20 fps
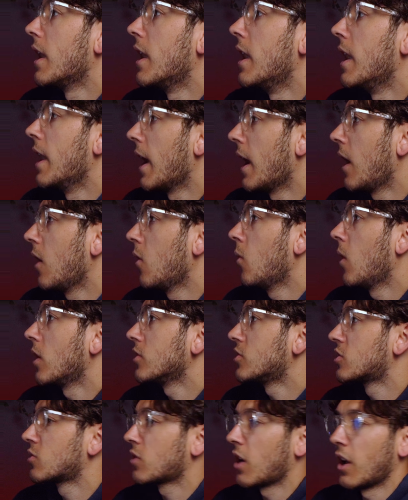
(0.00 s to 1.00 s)
Now I
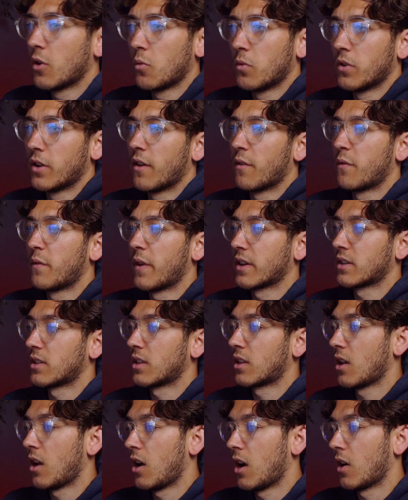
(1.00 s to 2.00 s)
just kind of want to affect
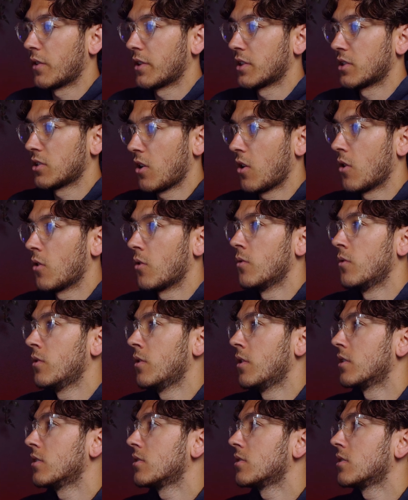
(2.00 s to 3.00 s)
the car on its
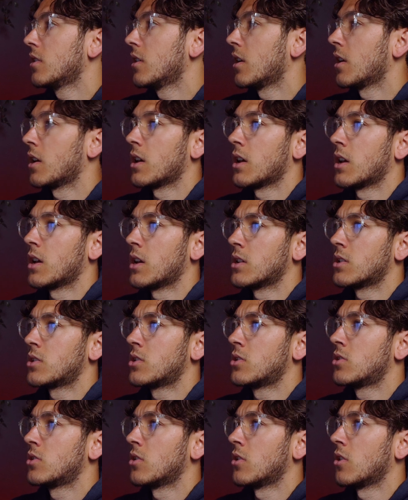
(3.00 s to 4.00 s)
own.
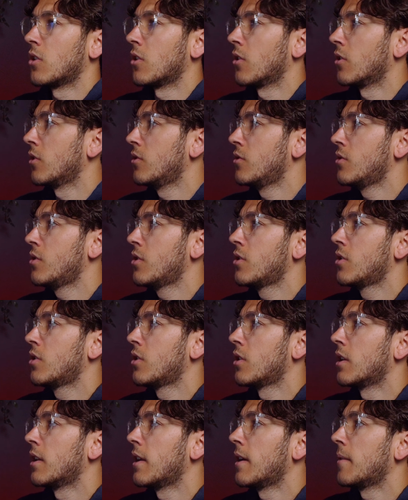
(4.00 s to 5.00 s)
So
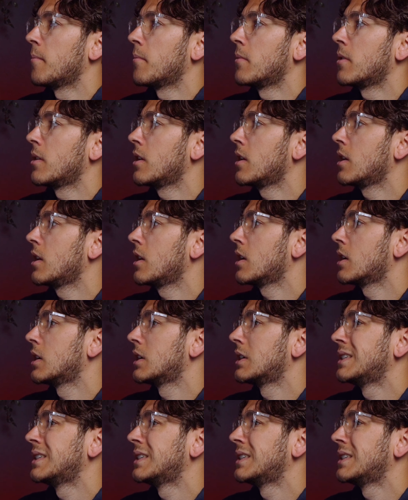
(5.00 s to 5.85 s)
let me